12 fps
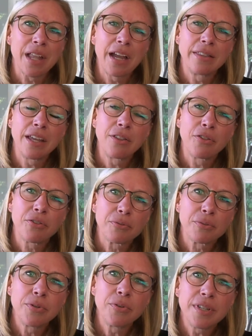And then
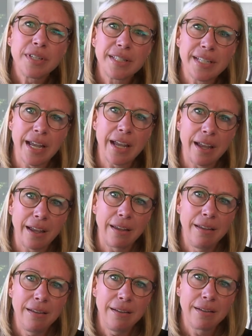through the
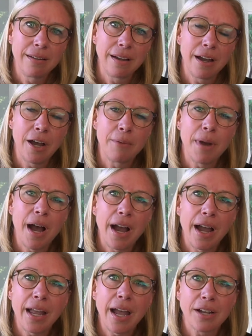day,
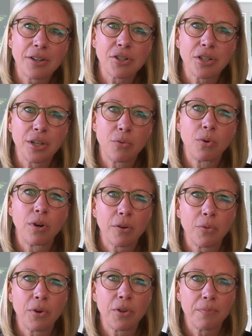I actually
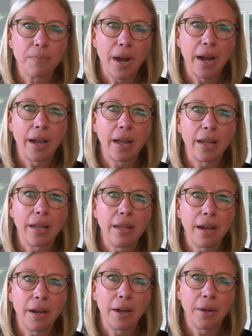work with my
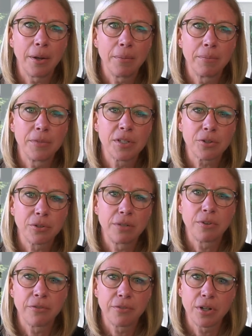screen
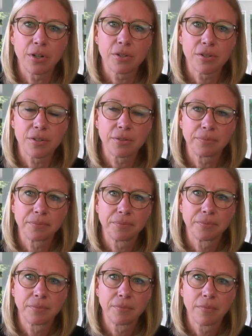reversed.
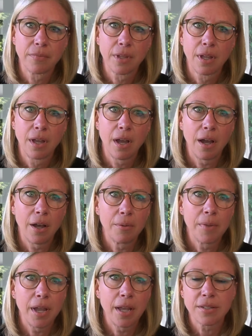
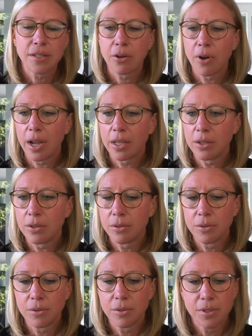And so I
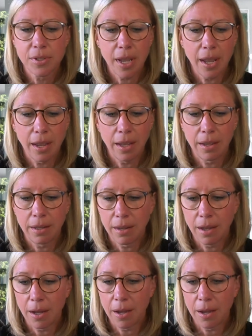use a